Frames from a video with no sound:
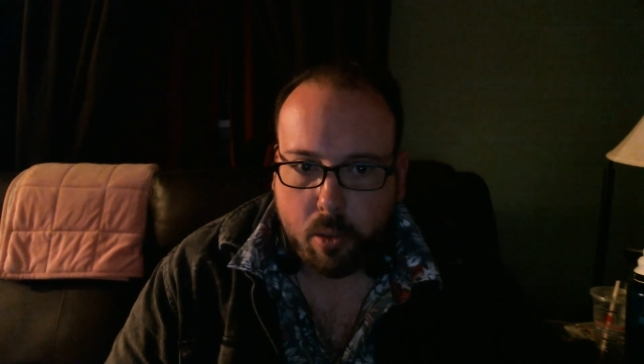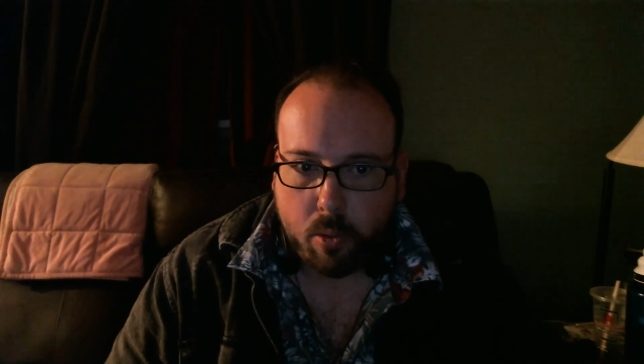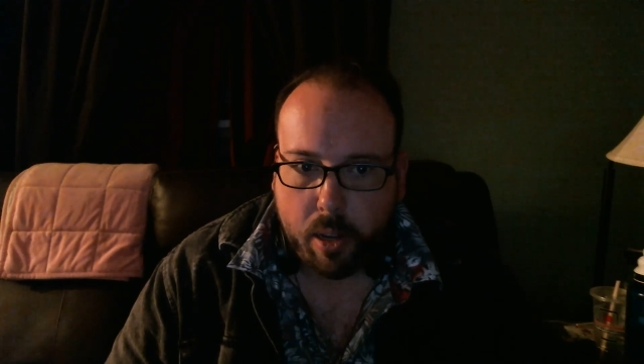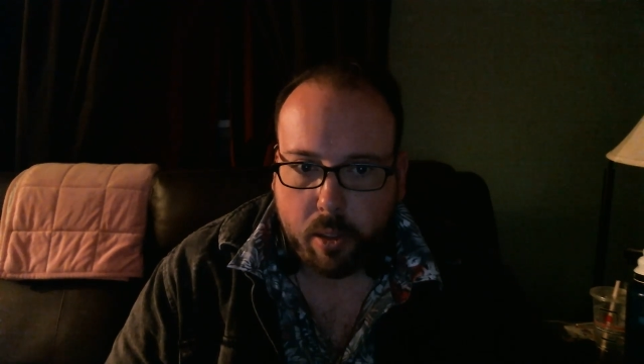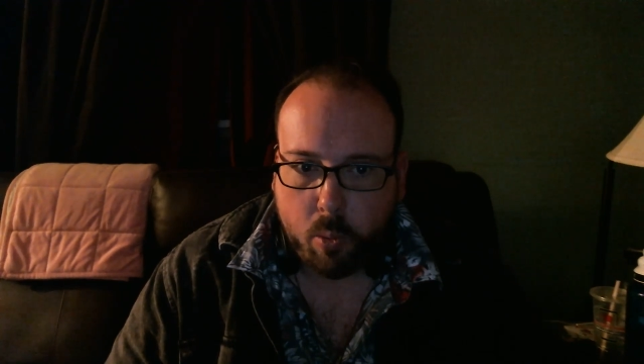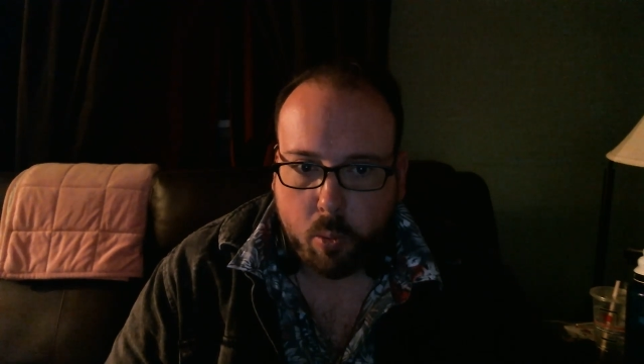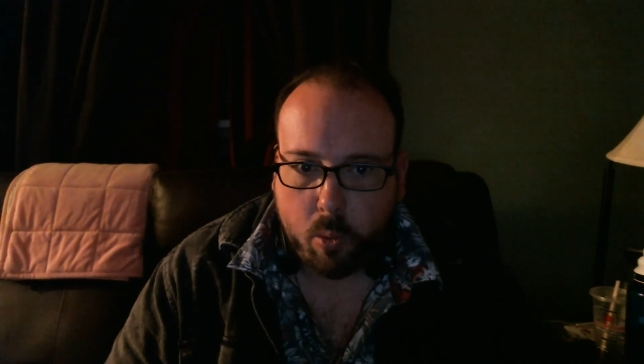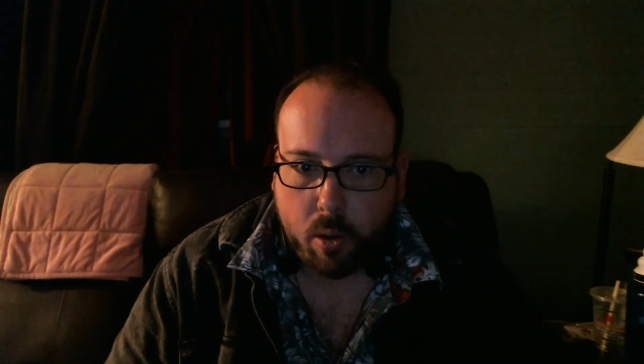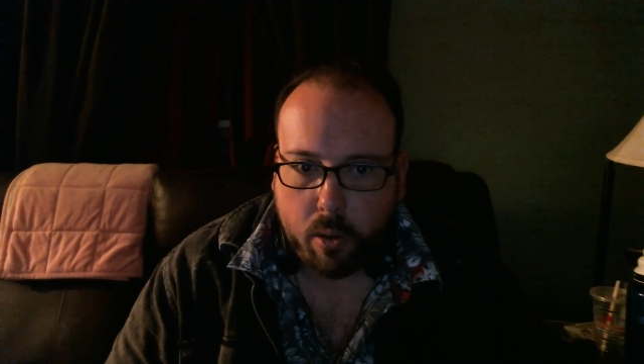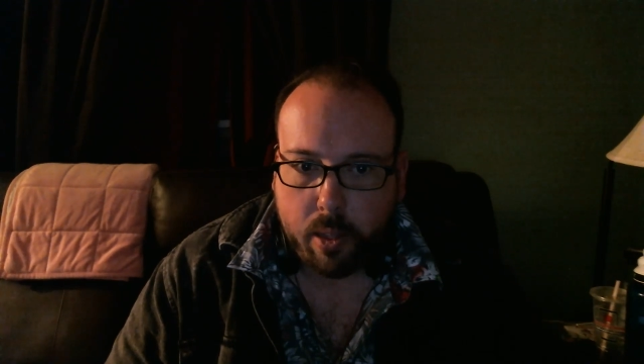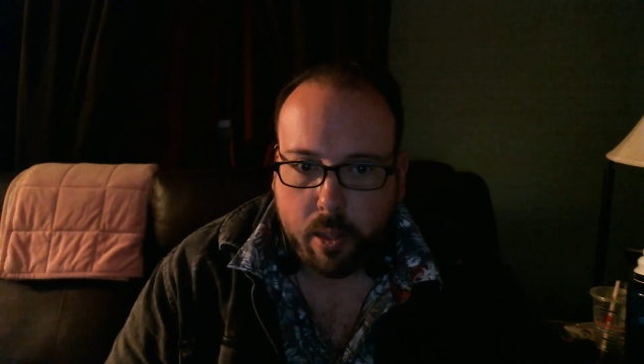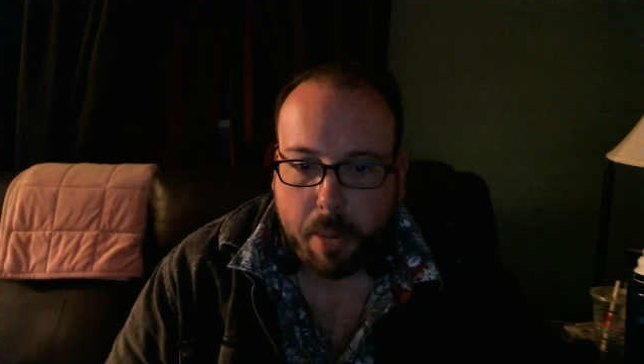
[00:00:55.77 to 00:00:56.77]
throughout the
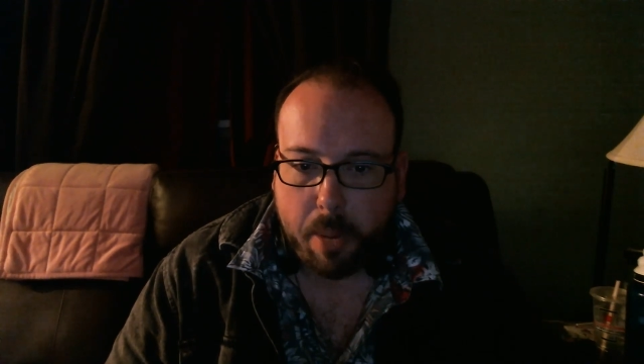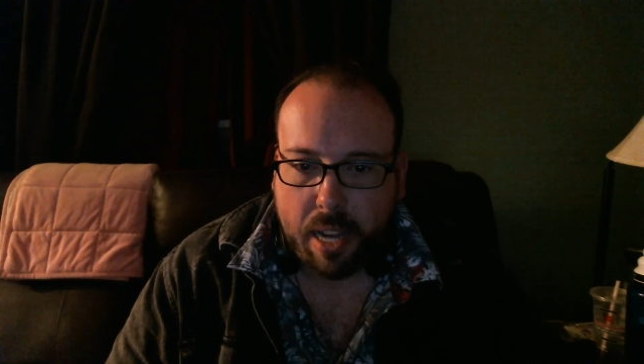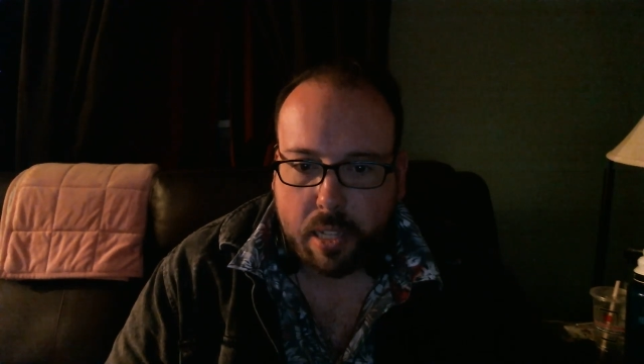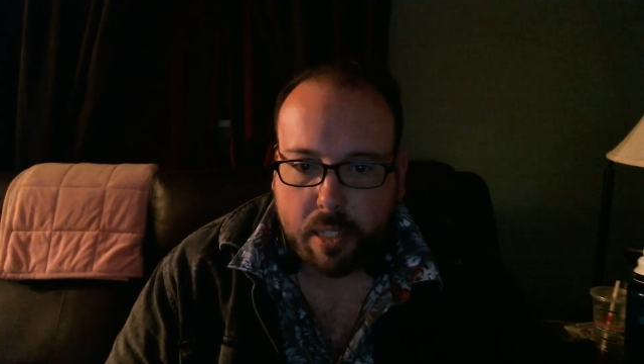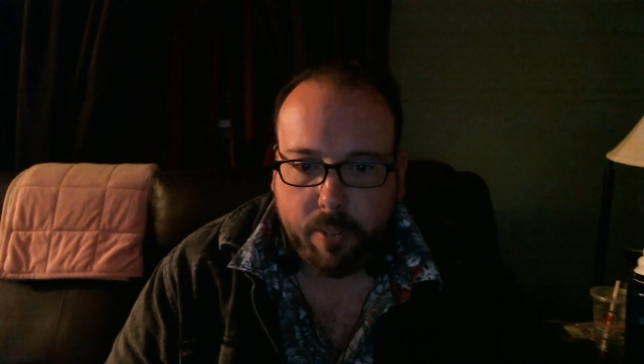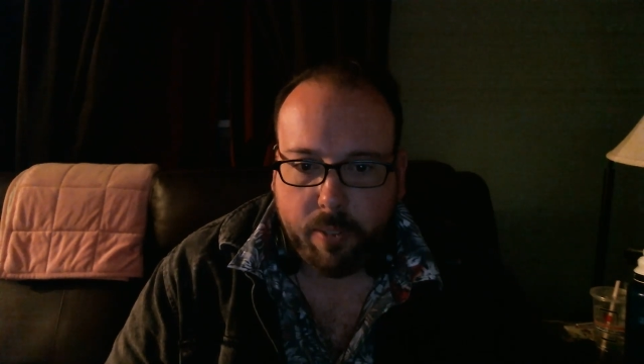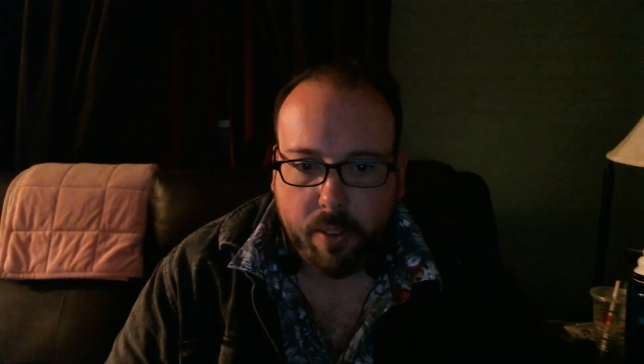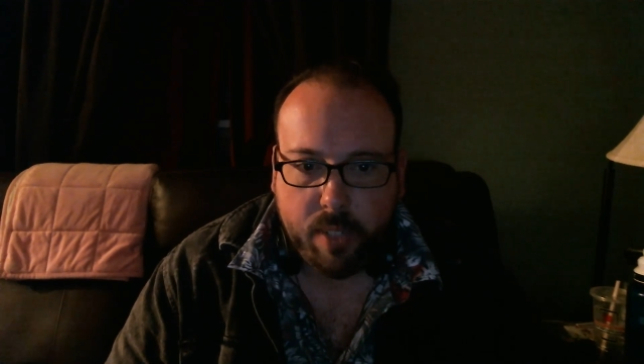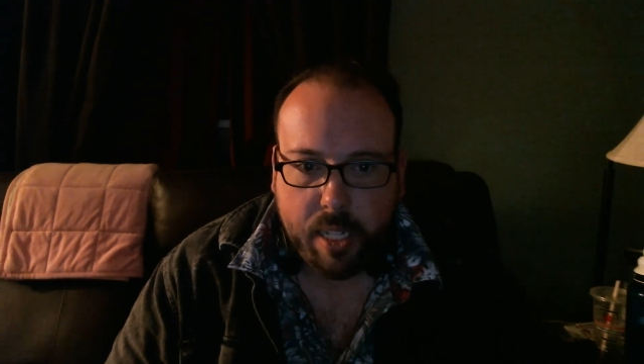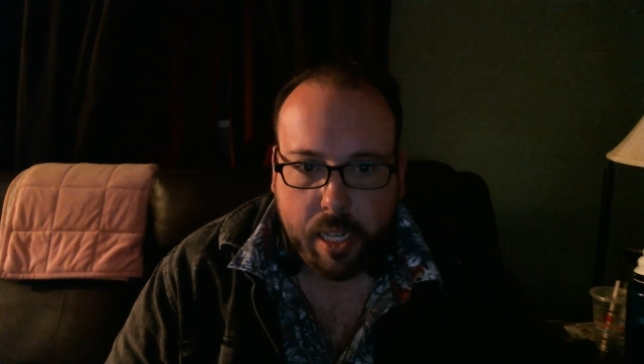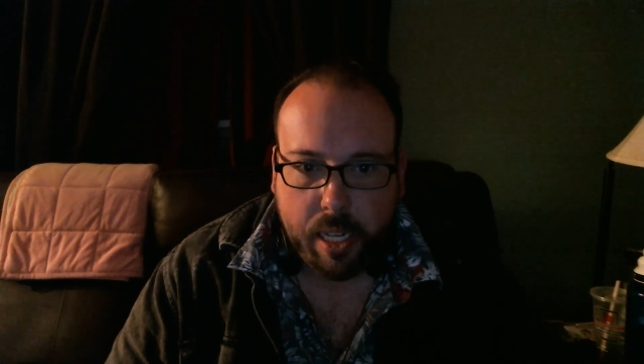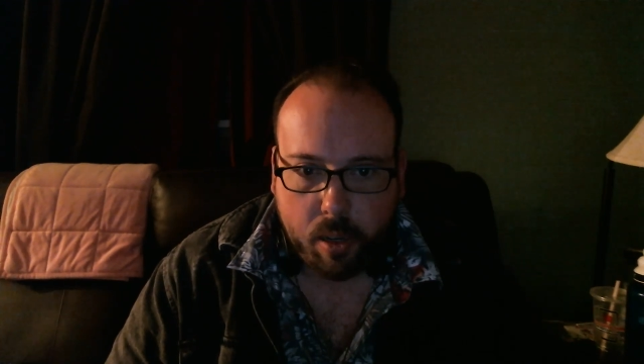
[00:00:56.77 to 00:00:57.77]
world in the past
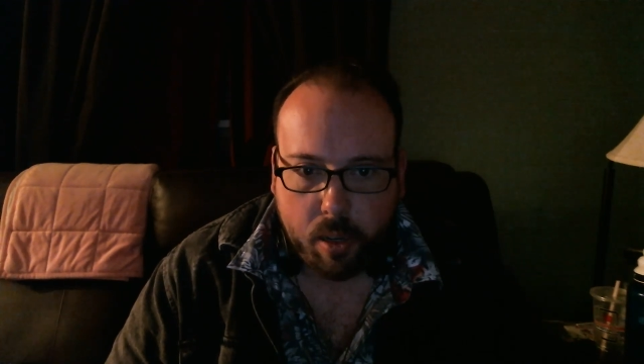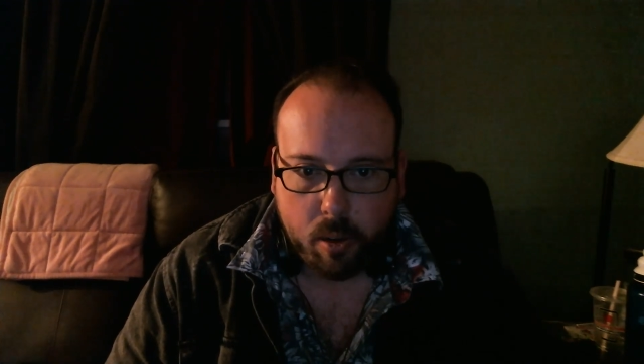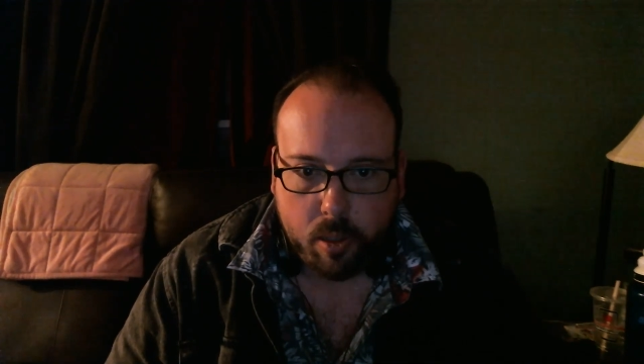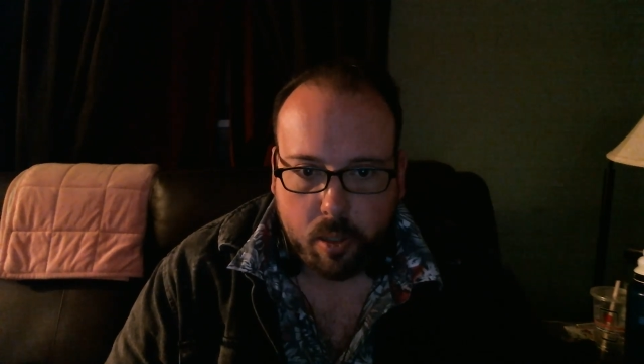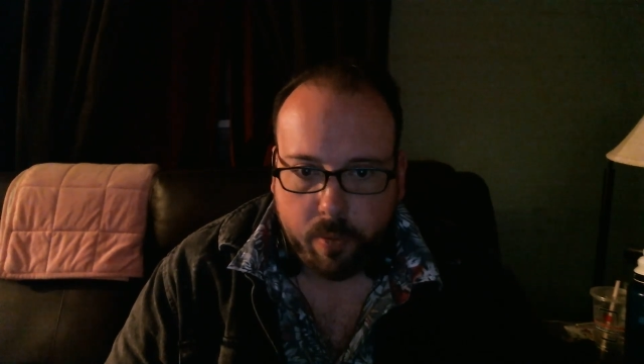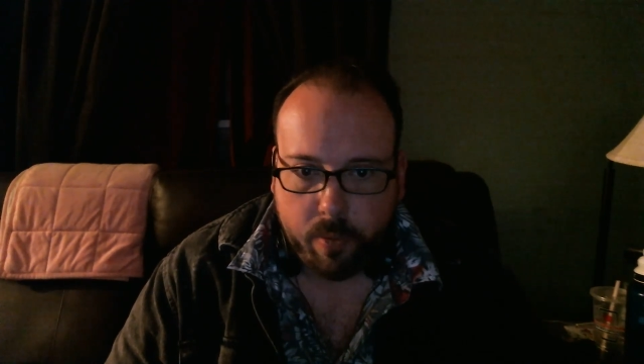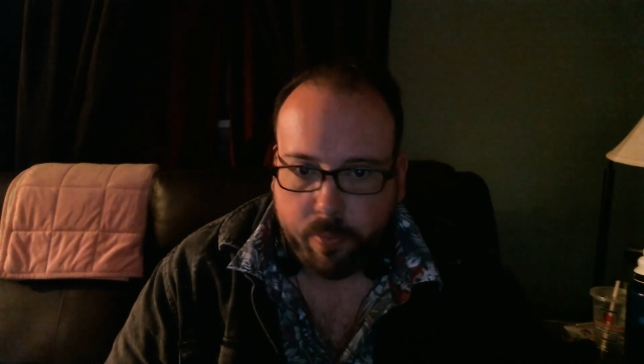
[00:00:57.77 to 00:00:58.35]
50 years.